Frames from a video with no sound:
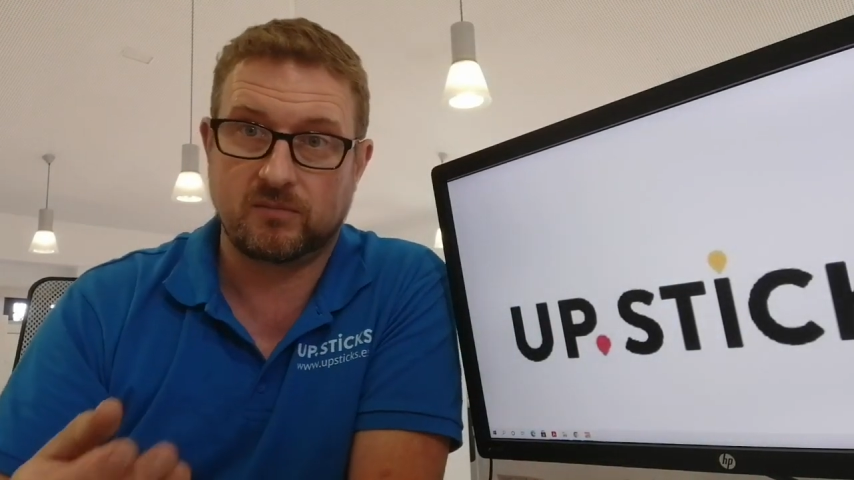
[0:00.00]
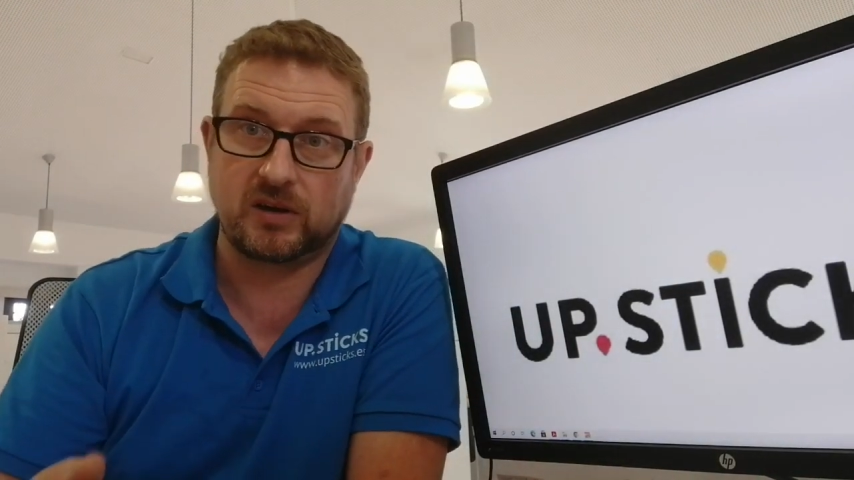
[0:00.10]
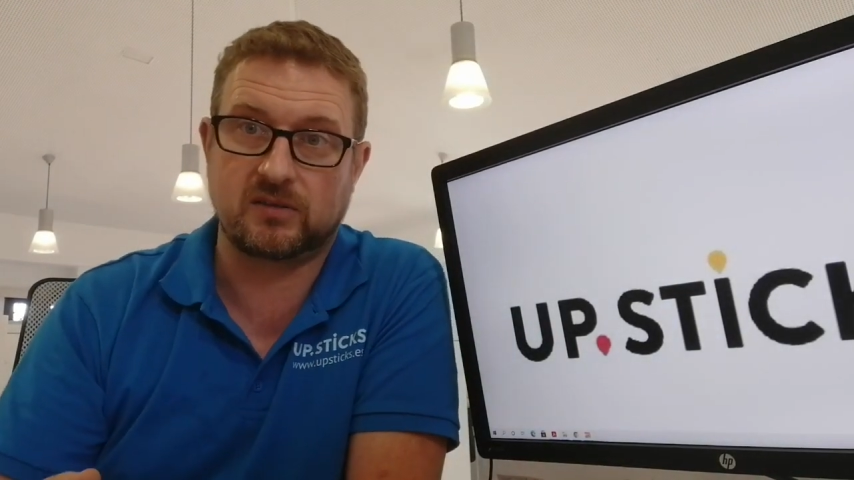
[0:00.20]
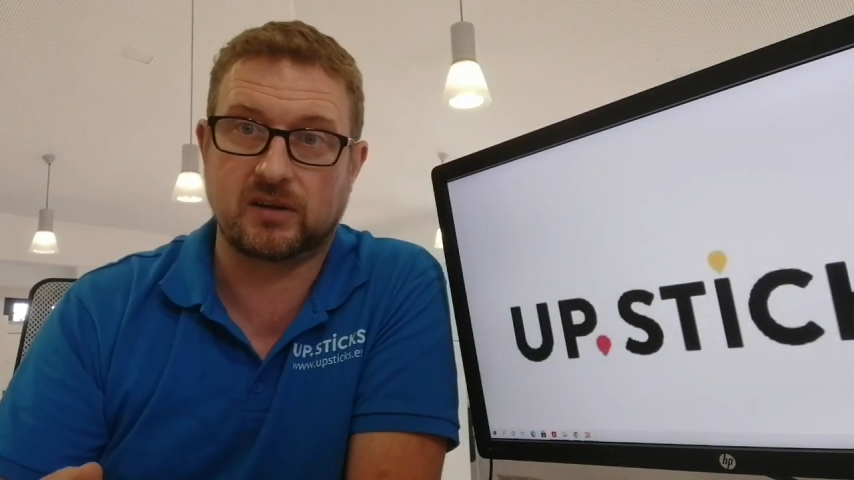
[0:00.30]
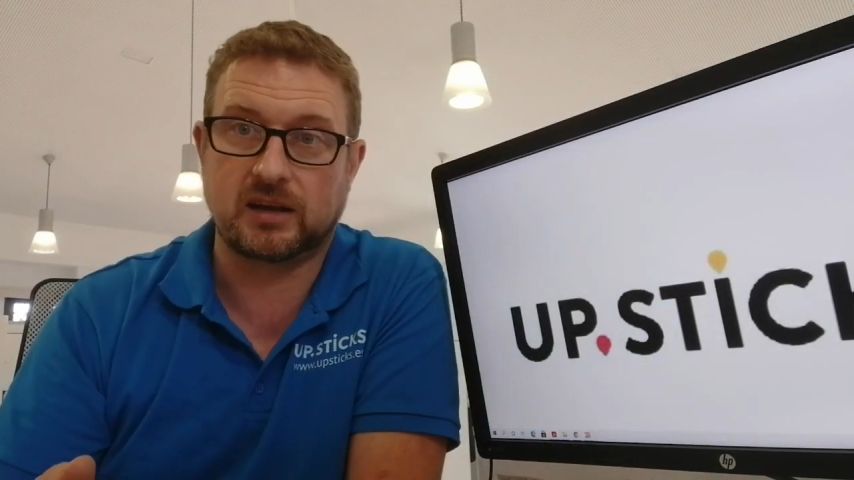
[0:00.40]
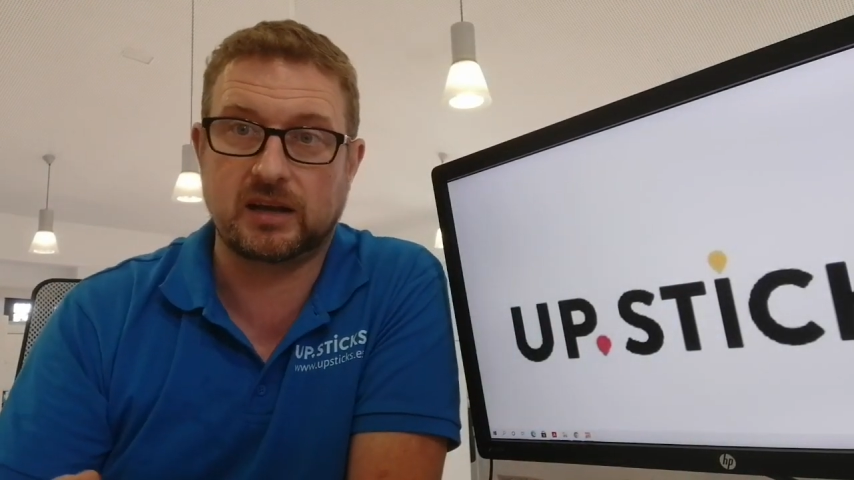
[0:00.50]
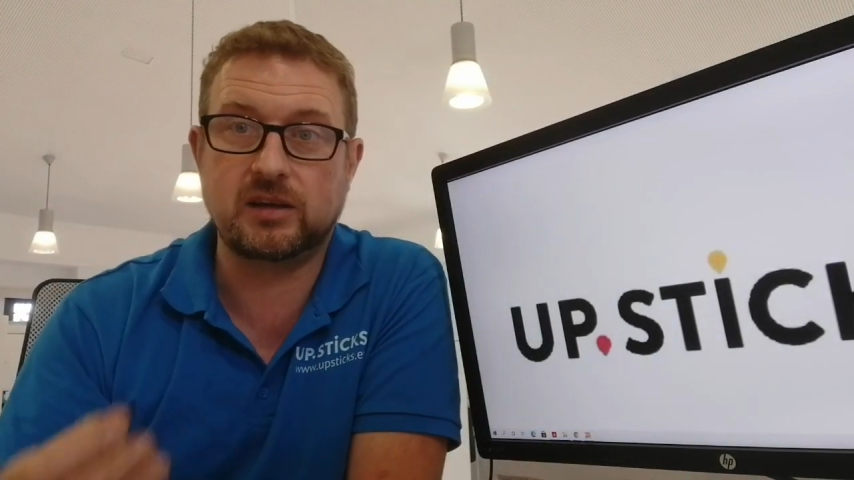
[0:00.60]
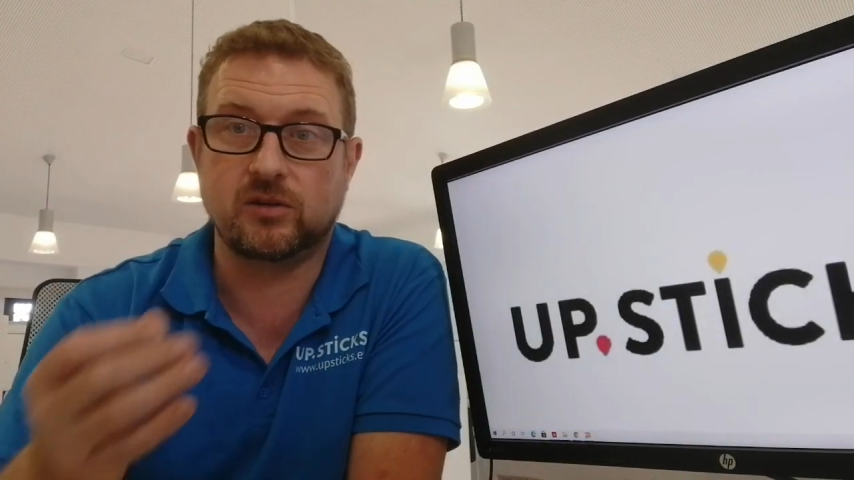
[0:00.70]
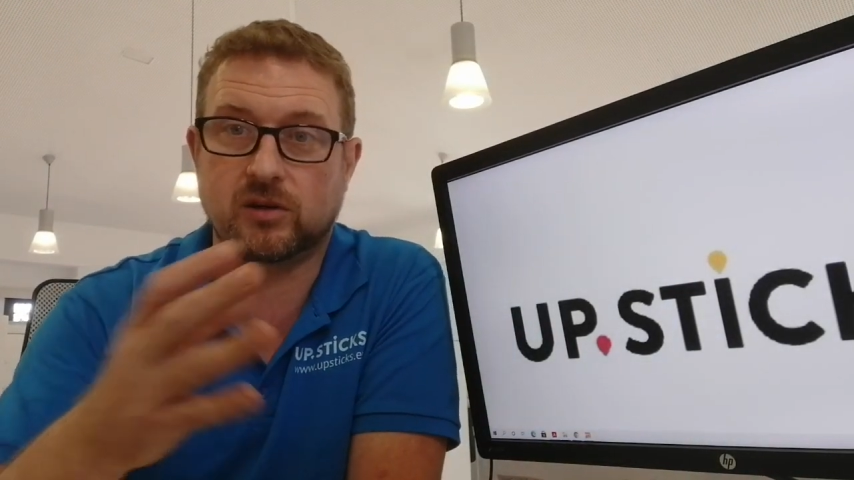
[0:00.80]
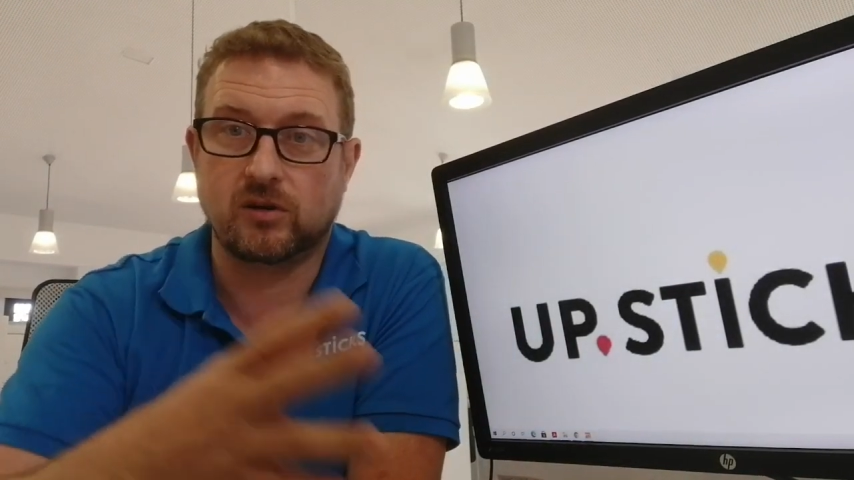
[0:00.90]
basically
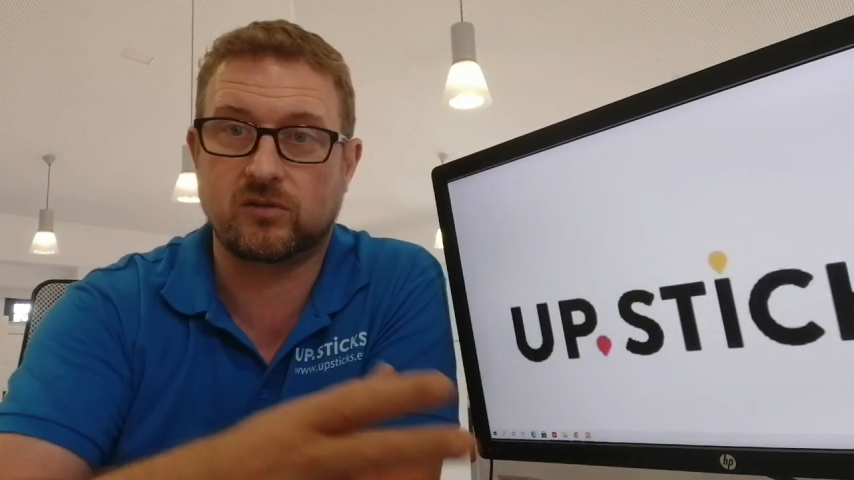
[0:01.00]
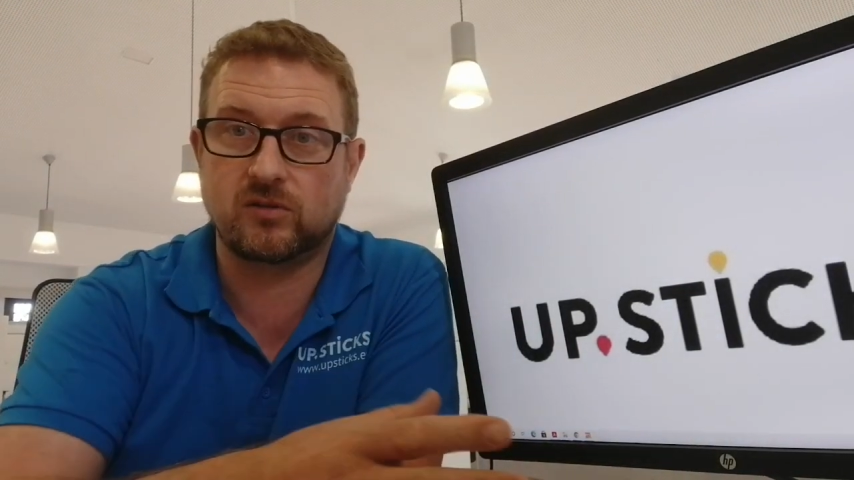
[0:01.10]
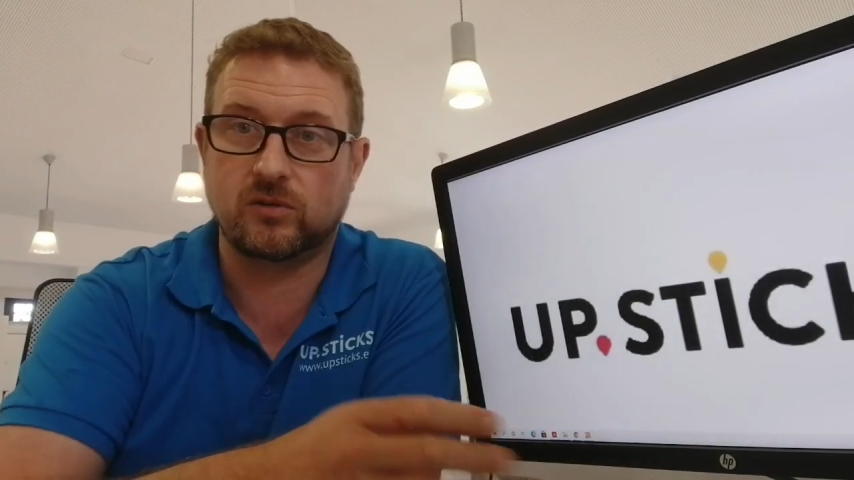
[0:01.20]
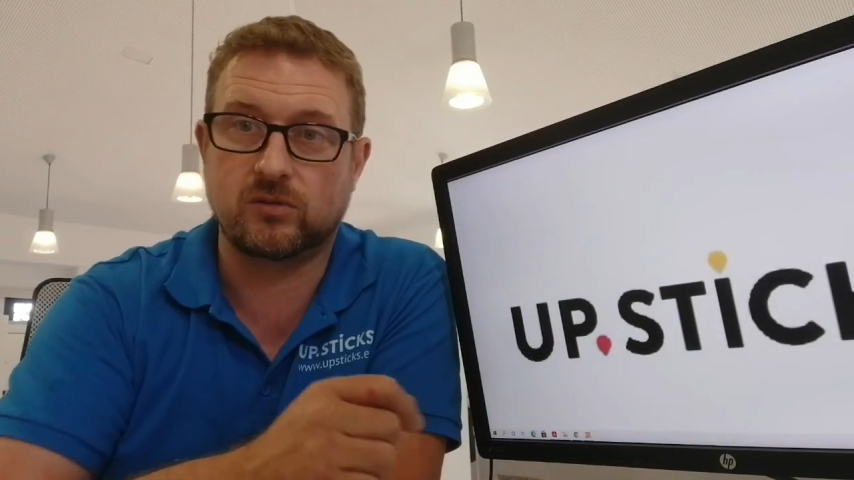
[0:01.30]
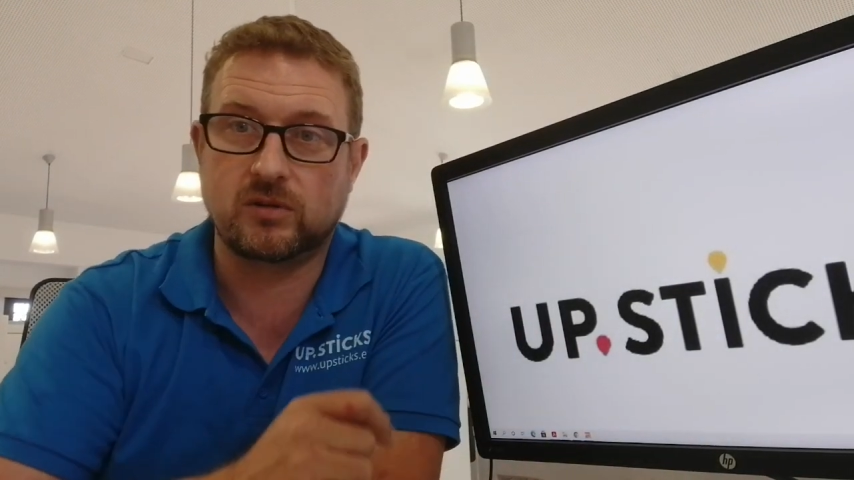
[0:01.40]
you go to